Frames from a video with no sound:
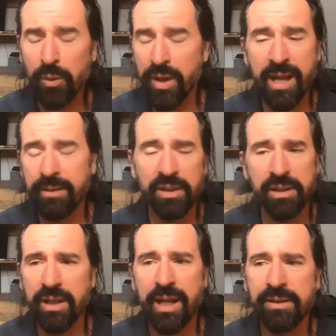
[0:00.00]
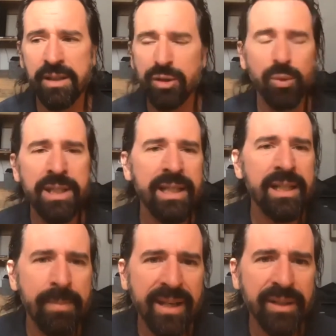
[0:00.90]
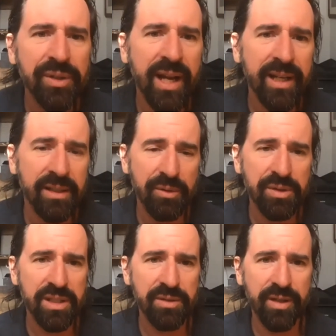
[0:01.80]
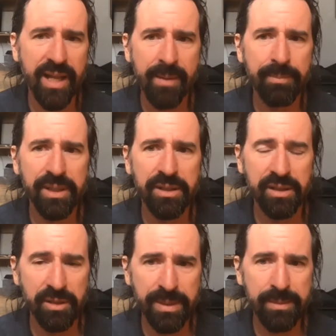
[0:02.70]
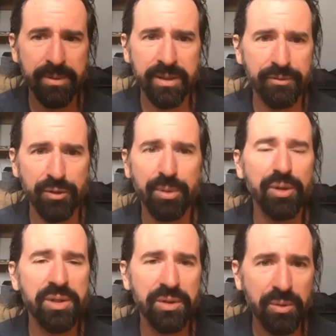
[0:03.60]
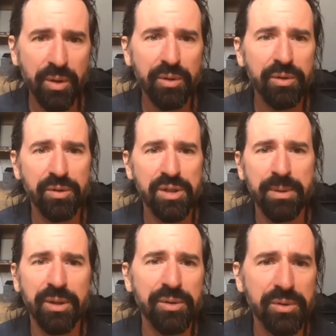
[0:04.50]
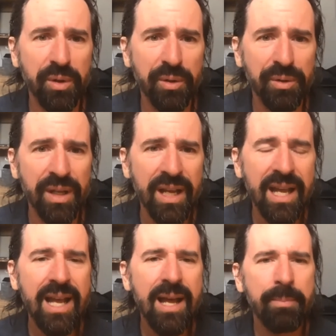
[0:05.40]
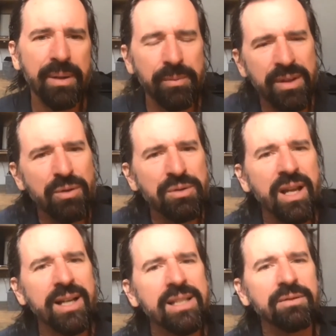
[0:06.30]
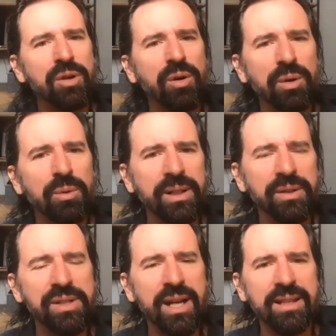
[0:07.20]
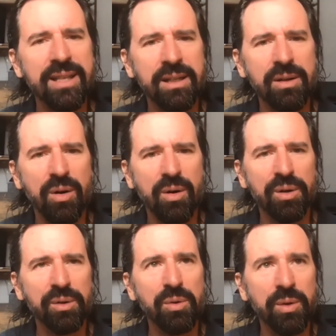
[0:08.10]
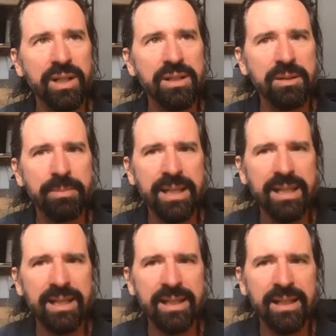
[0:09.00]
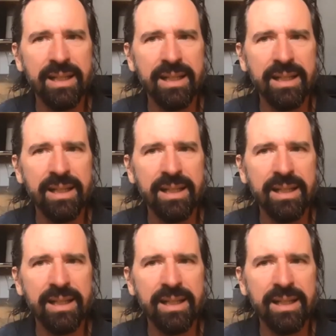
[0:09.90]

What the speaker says: And you wouldn't need a medical diagnosis for that, but it could be for personal growth, for spiritual growth. But those kinds of guardrails, I think, are going to be